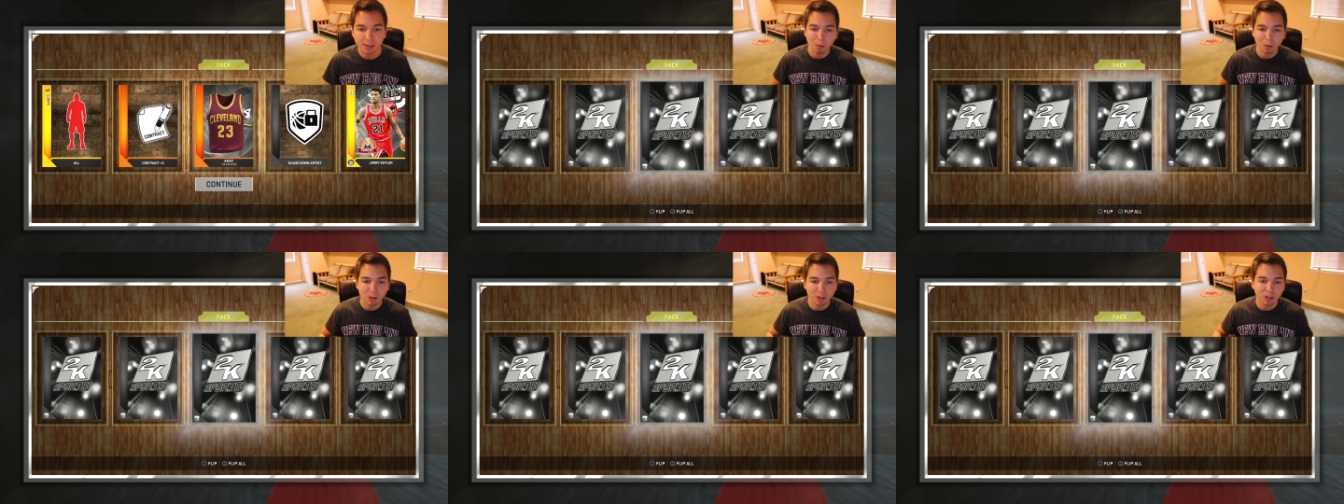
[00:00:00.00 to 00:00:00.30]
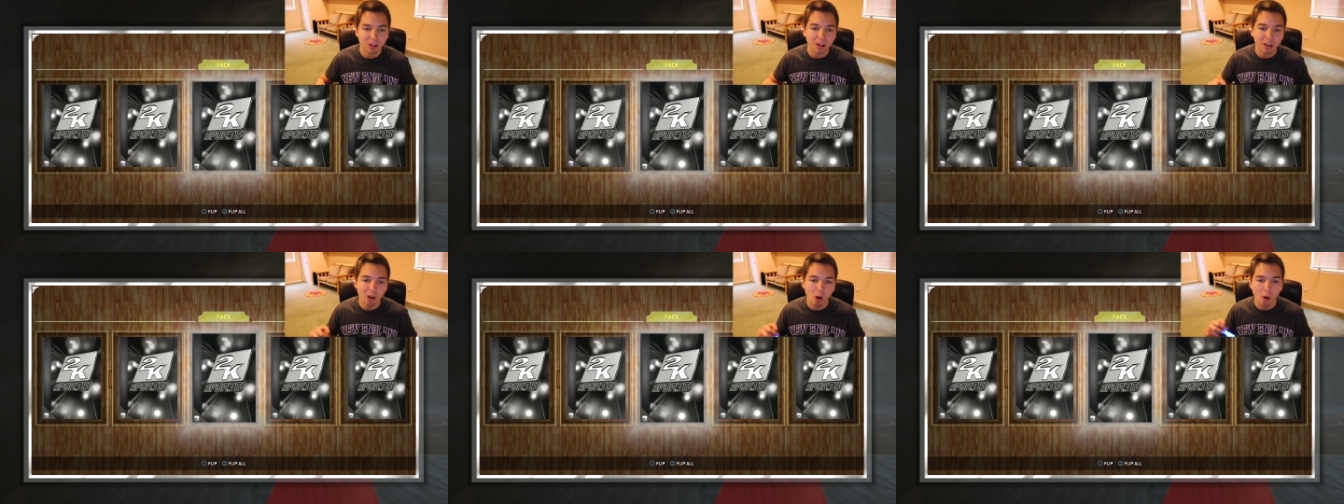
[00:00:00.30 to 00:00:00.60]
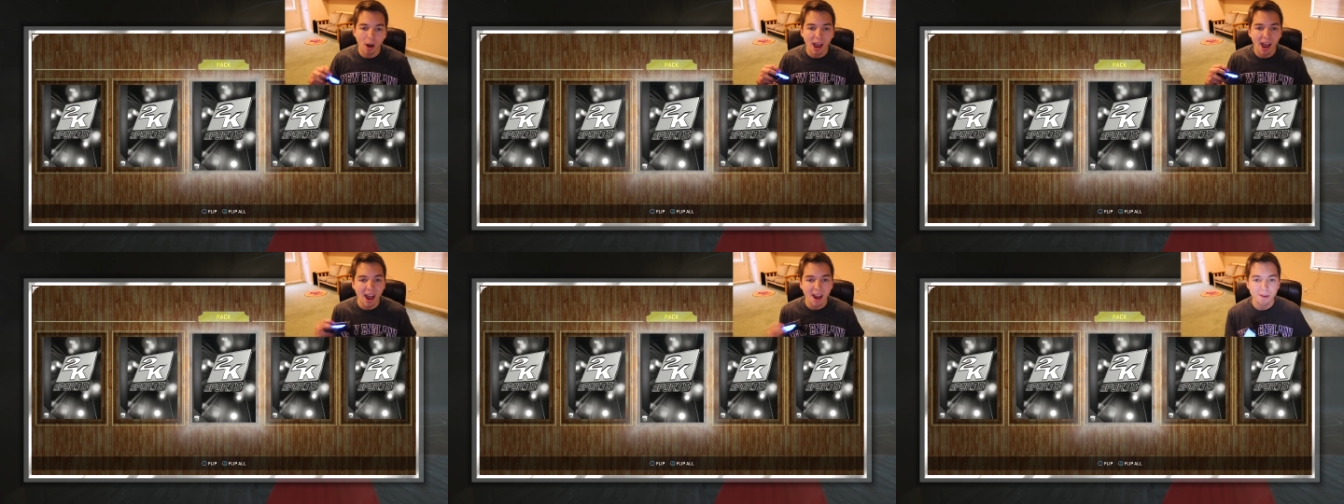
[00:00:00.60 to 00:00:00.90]
We're just going to
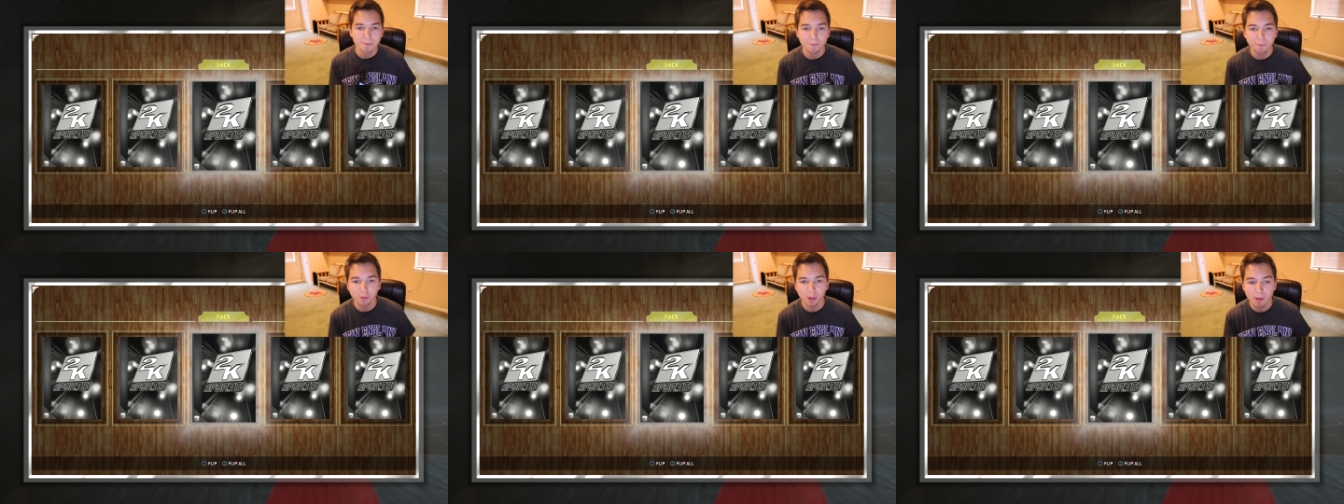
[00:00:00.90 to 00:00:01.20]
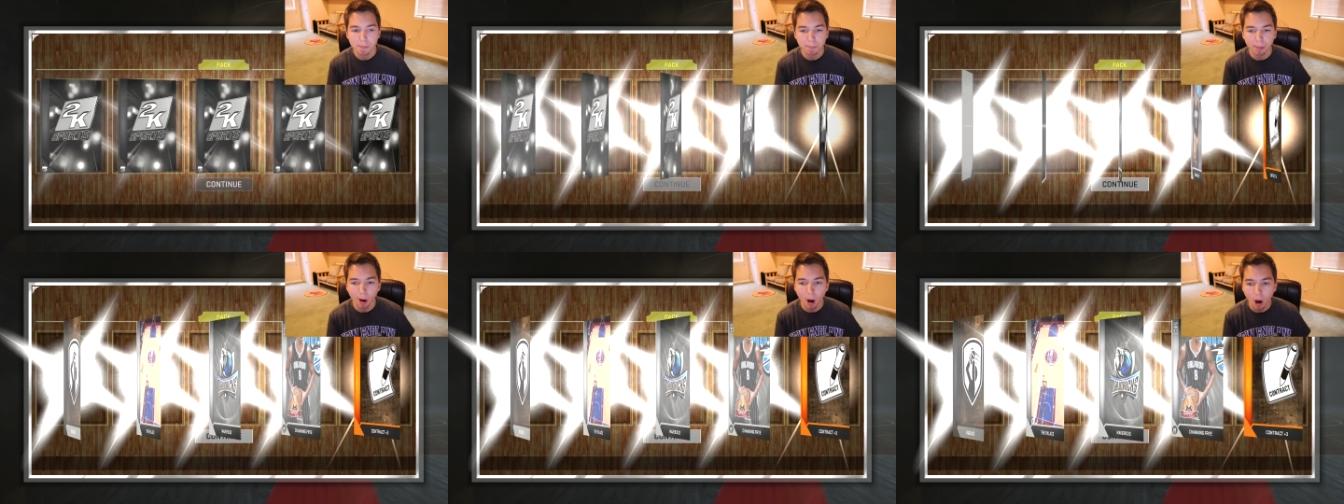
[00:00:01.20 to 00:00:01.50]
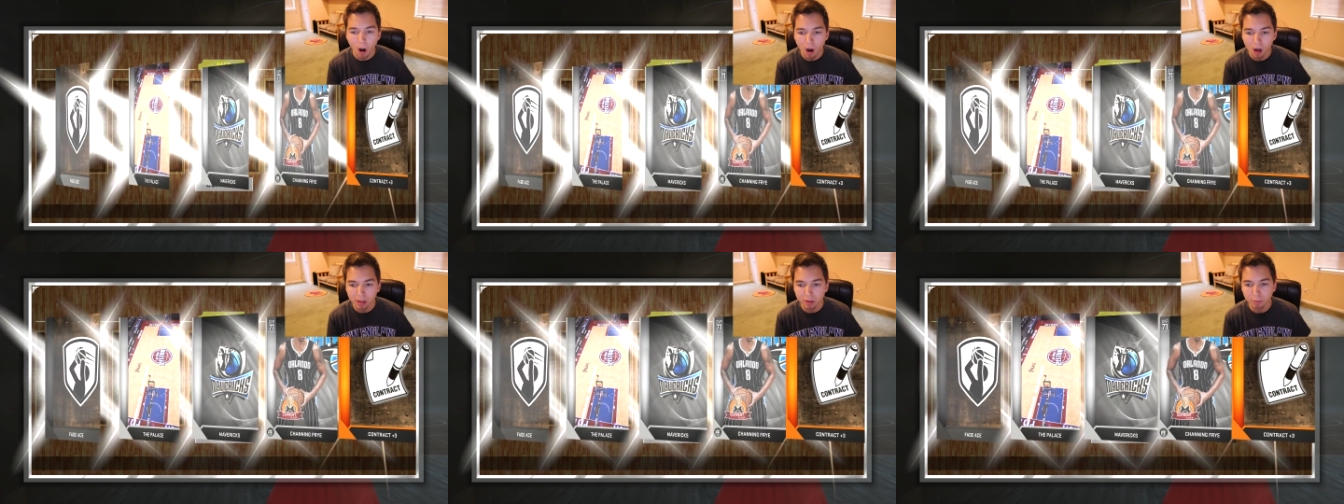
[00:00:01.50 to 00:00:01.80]
go ahead, flip
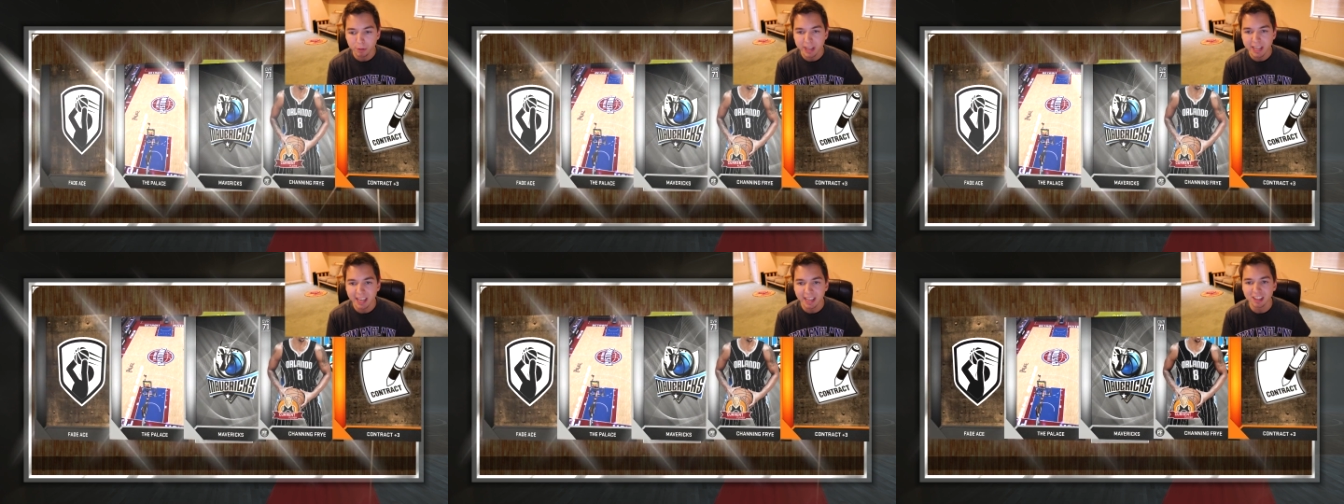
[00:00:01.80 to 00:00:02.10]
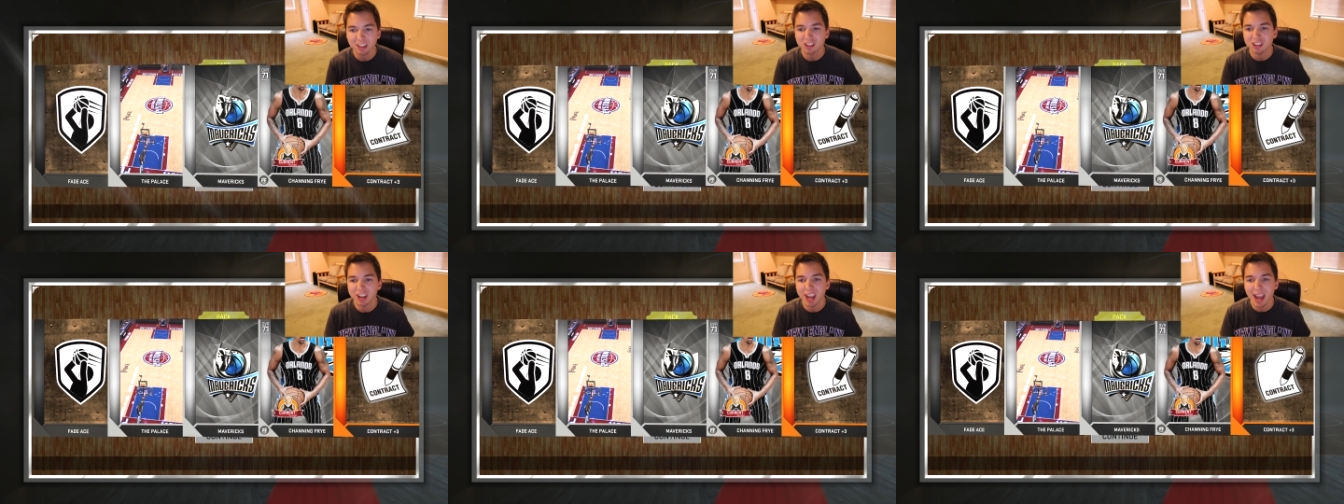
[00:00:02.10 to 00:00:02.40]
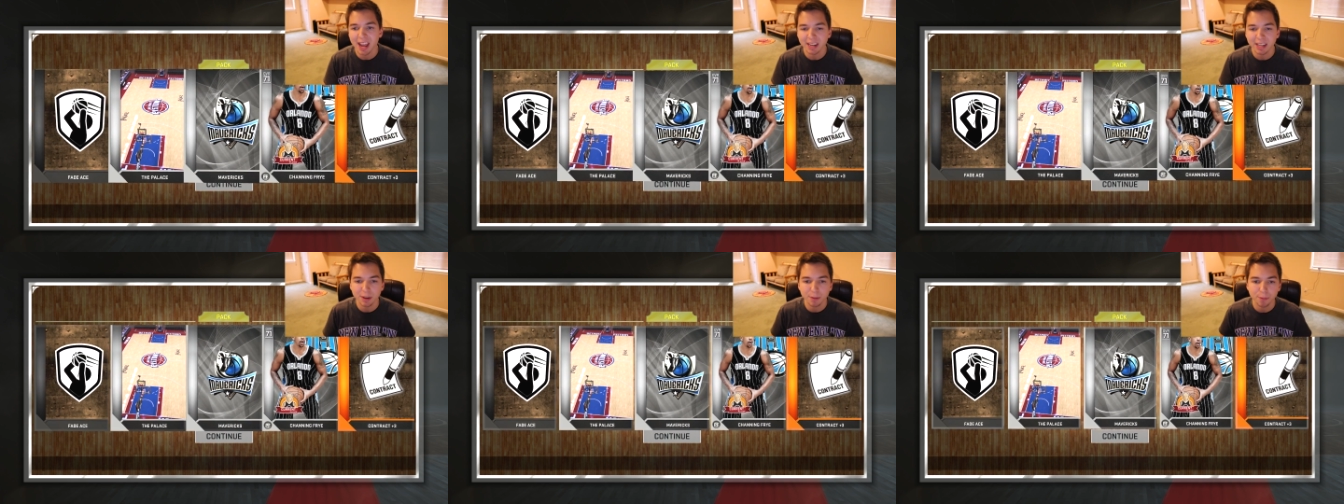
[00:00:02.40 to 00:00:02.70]
all, and we get
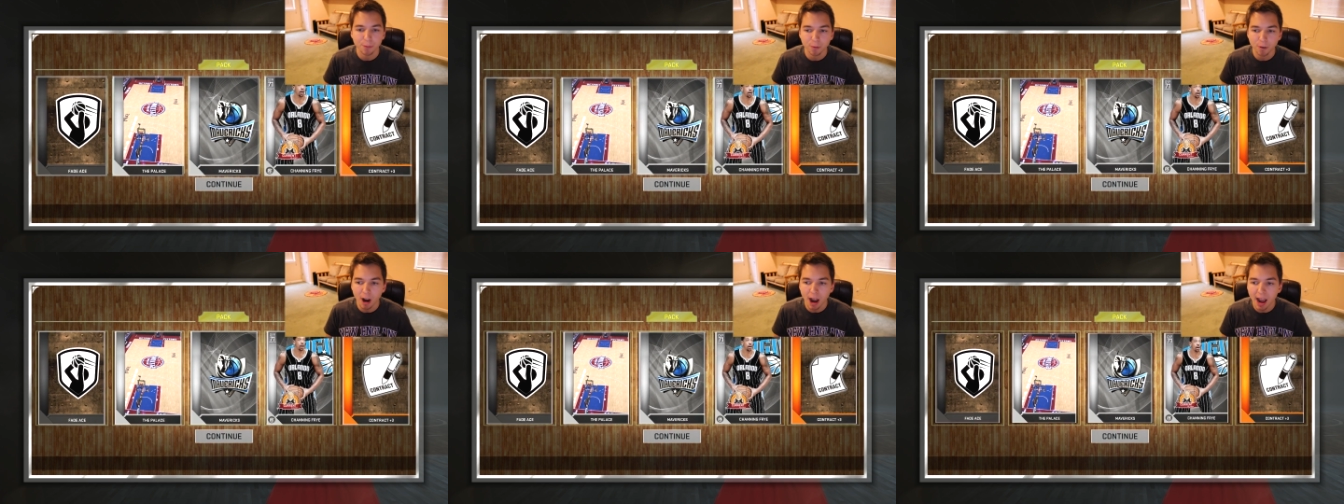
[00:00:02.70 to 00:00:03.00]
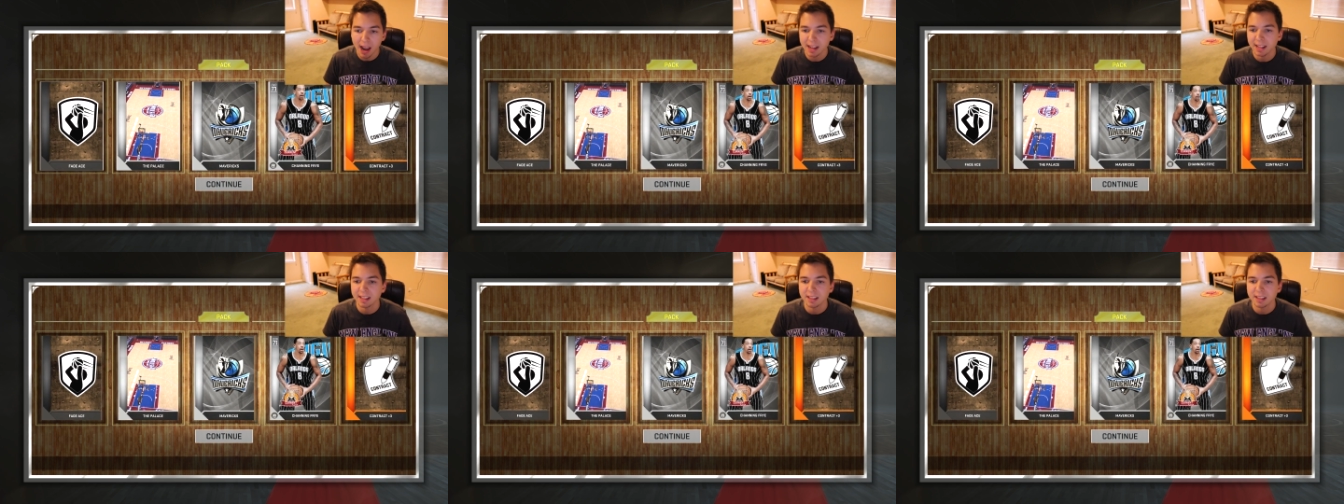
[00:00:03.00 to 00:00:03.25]
Channing Frye.